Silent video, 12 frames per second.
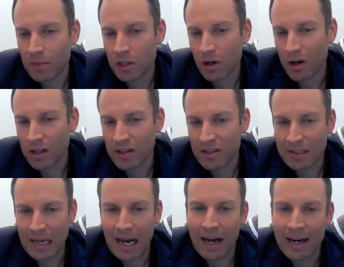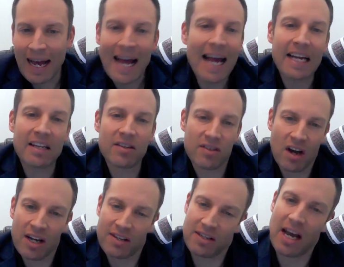majority of this data and
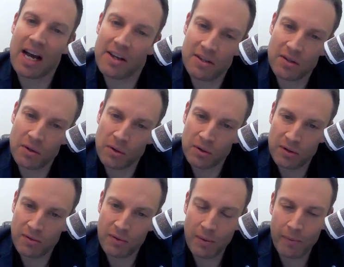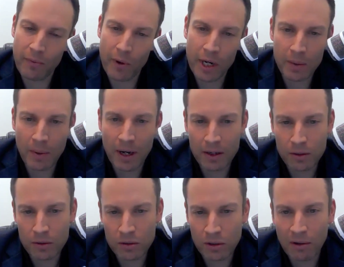insights are sourced from Rewa,
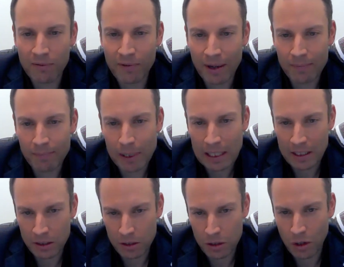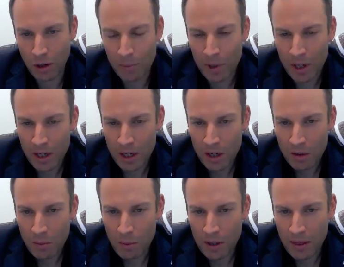who do a fabulous job
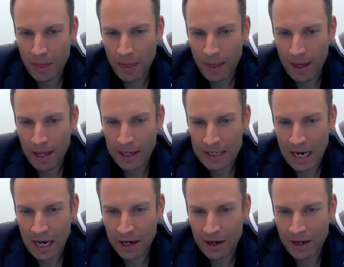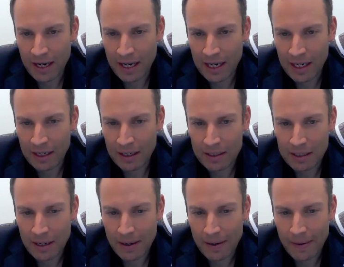with their data,
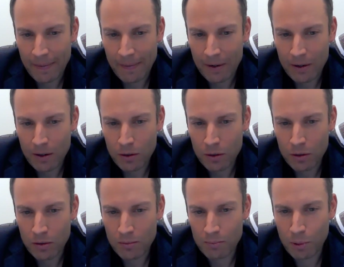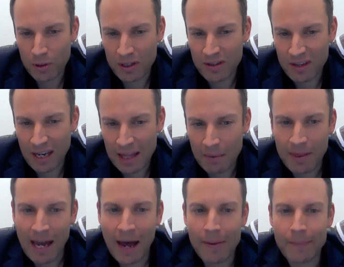and wouldn't put this together
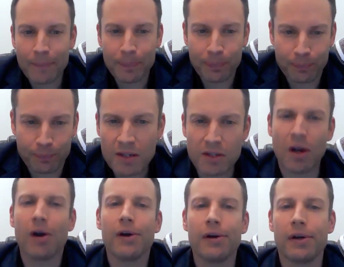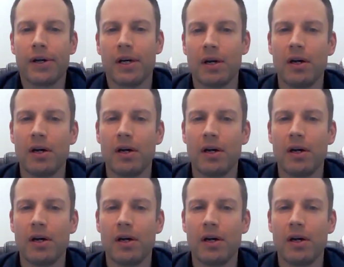without them. So,